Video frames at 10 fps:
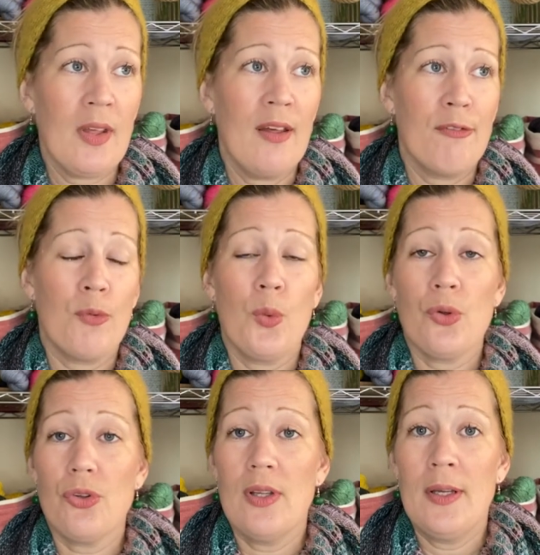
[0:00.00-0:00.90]

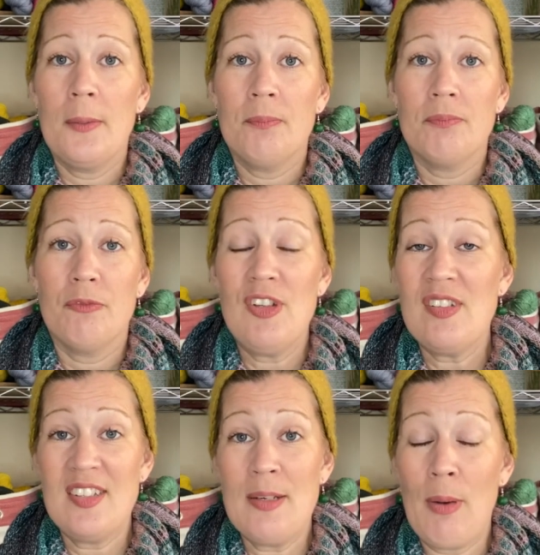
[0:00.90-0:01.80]
for um,
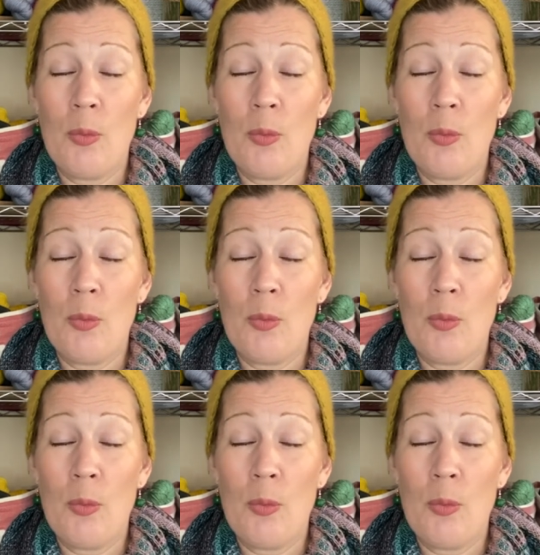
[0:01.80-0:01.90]
visiting my